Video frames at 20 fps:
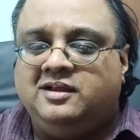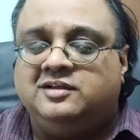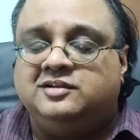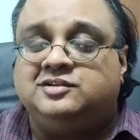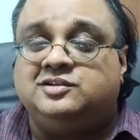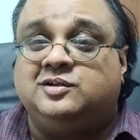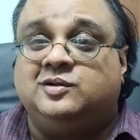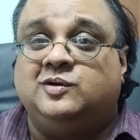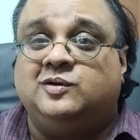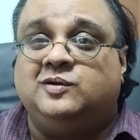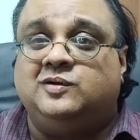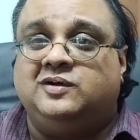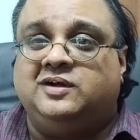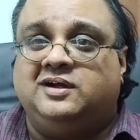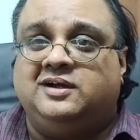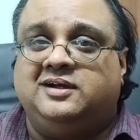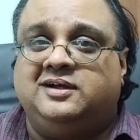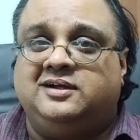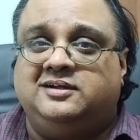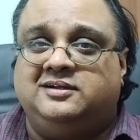So
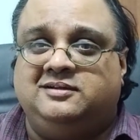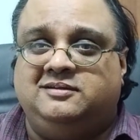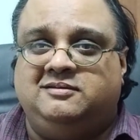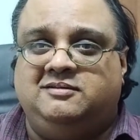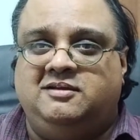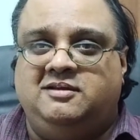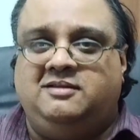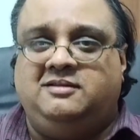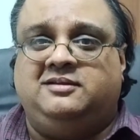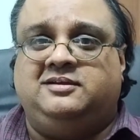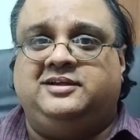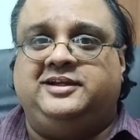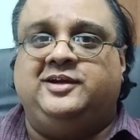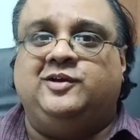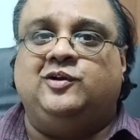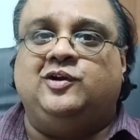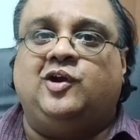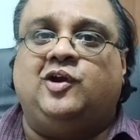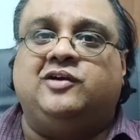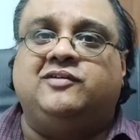a
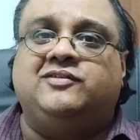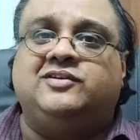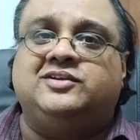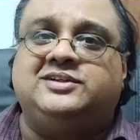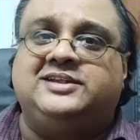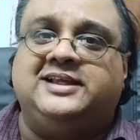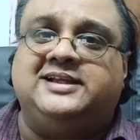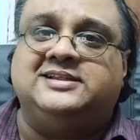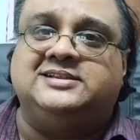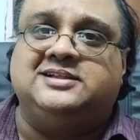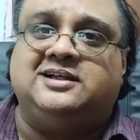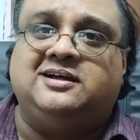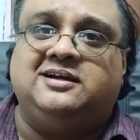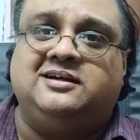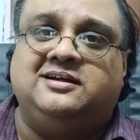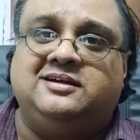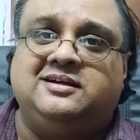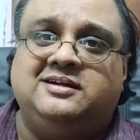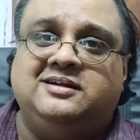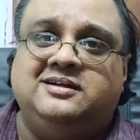lot of the things are